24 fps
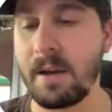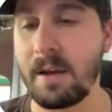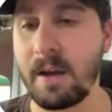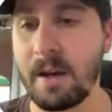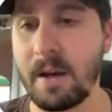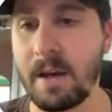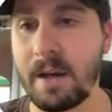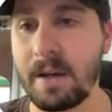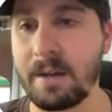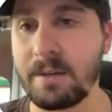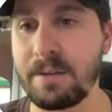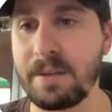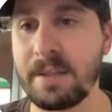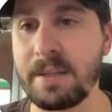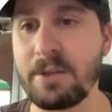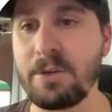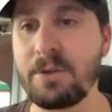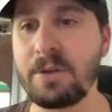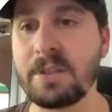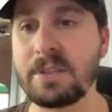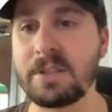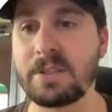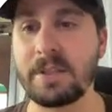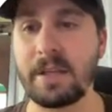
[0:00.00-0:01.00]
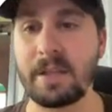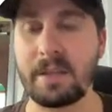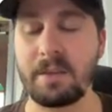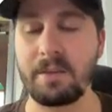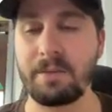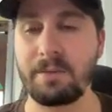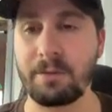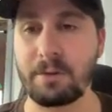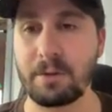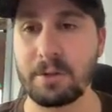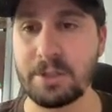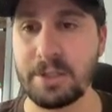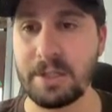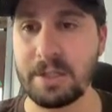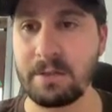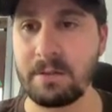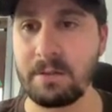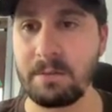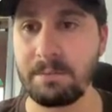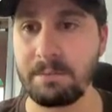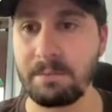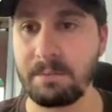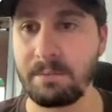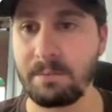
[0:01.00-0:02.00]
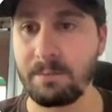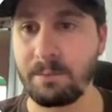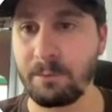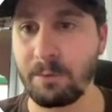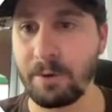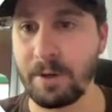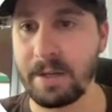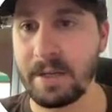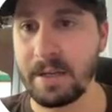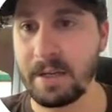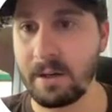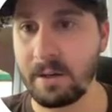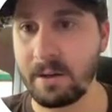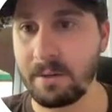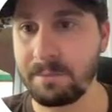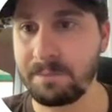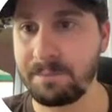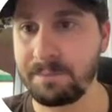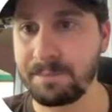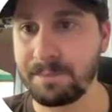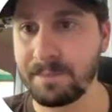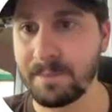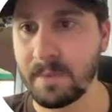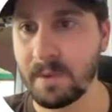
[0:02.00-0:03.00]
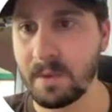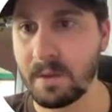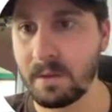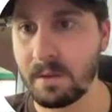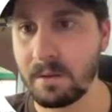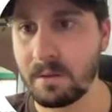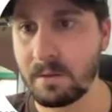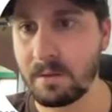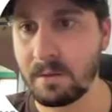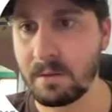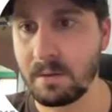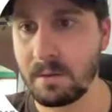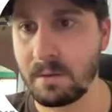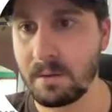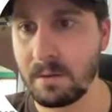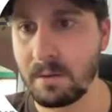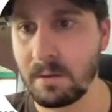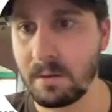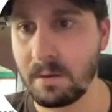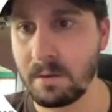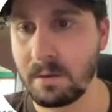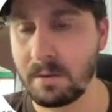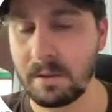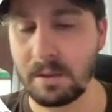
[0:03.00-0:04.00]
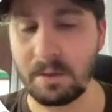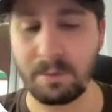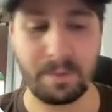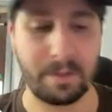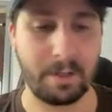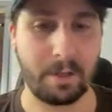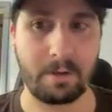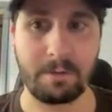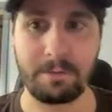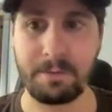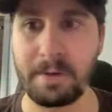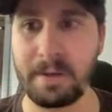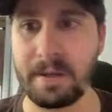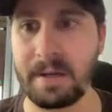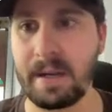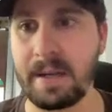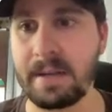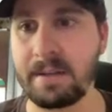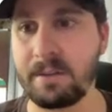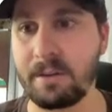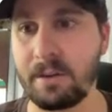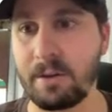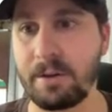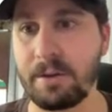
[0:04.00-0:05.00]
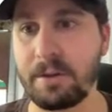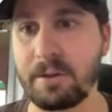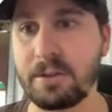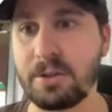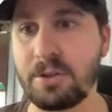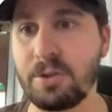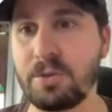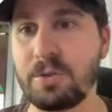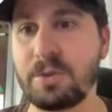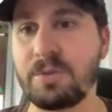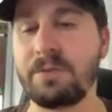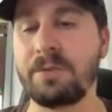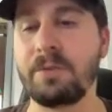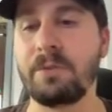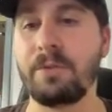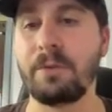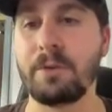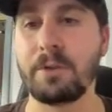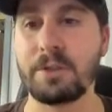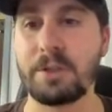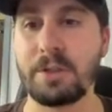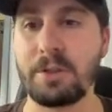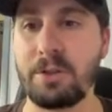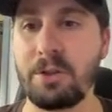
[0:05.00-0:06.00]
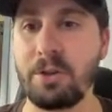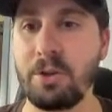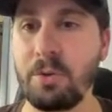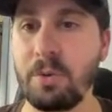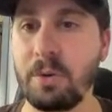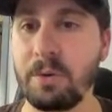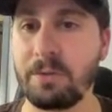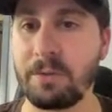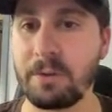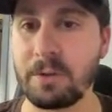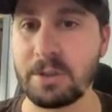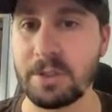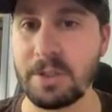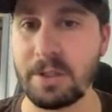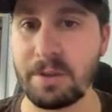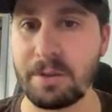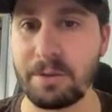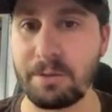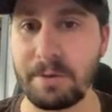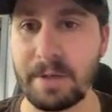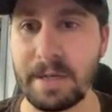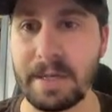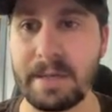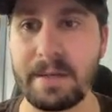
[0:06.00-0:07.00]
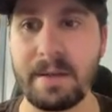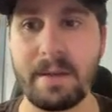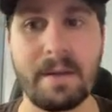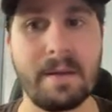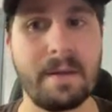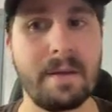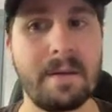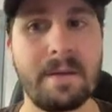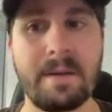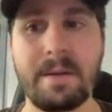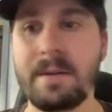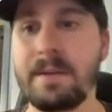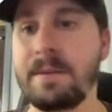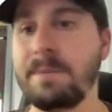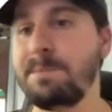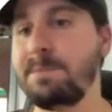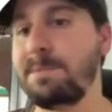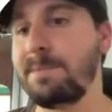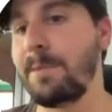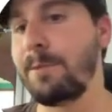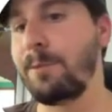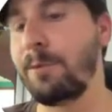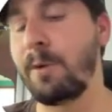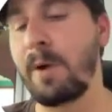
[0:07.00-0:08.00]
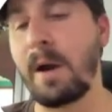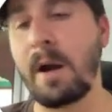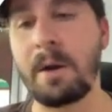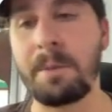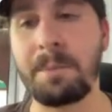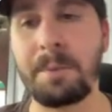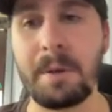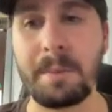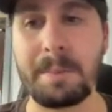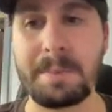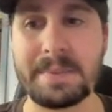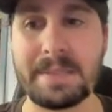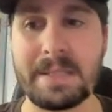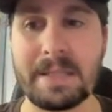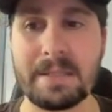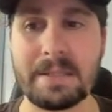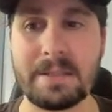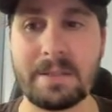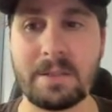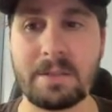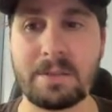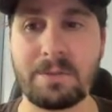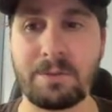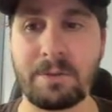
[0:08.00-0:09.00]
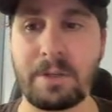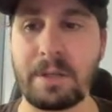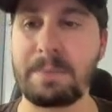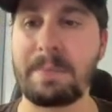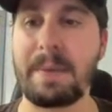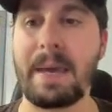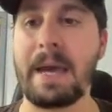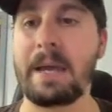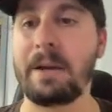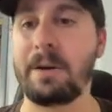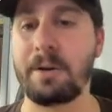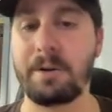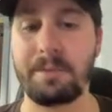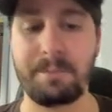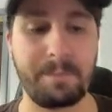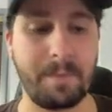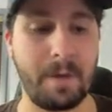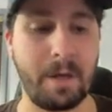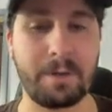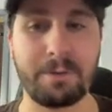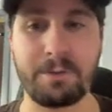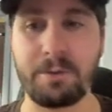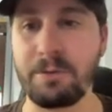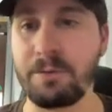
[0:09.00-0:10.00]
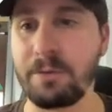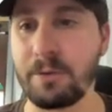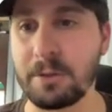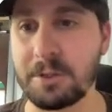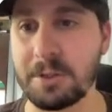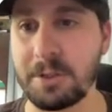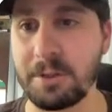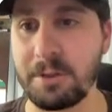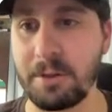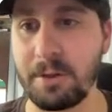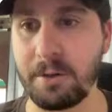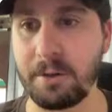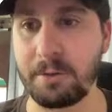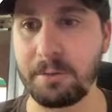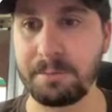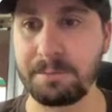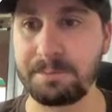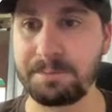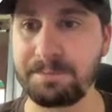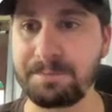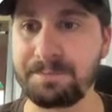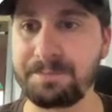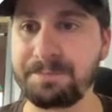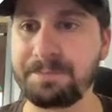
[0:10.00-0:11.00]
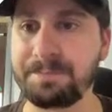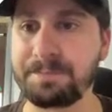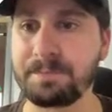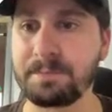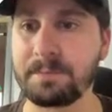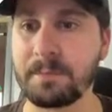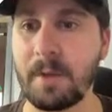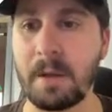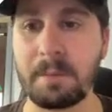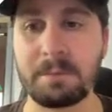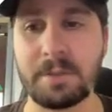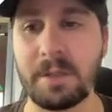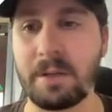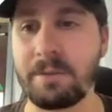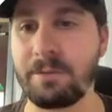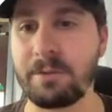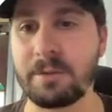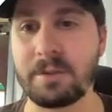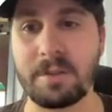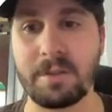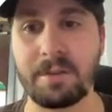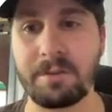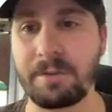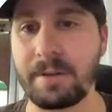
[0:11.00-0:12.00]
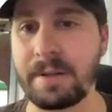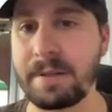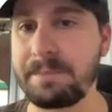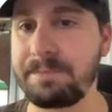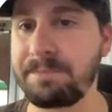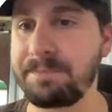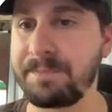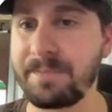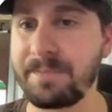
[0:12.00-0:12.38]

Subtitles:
That you can select the version right here. There we go. If you hit enter, you can choose version 2 or version 3. For our purposes, it doesn't really matter. I'll do version 2. I'm sorry, version 3.